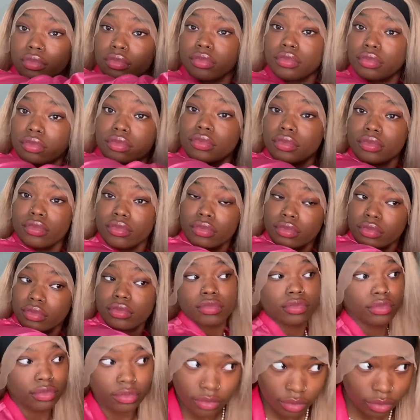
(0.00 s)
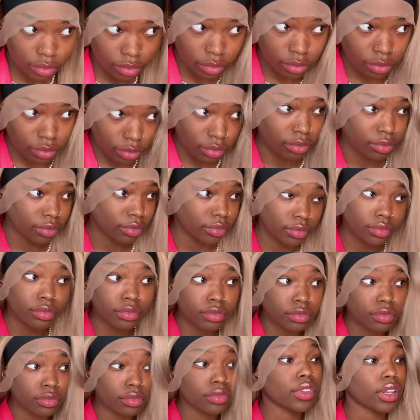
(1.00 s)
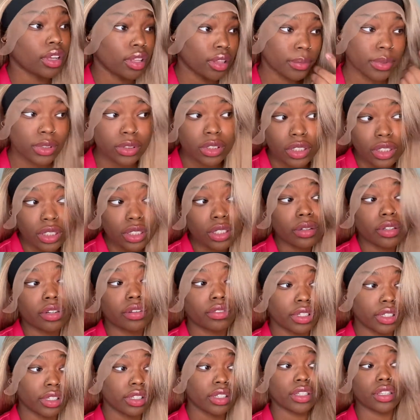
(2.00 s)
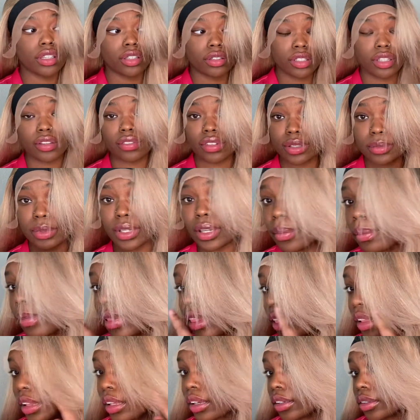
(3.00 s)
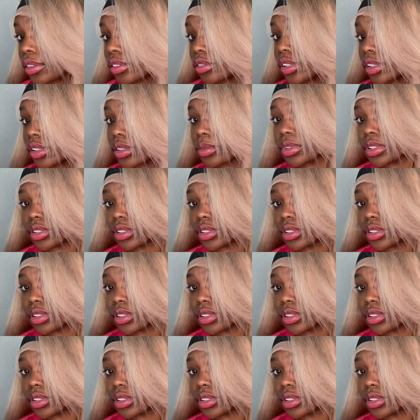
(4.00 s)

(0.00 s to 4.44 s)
And boom. That's it, y'all. The rest of the video I'll pop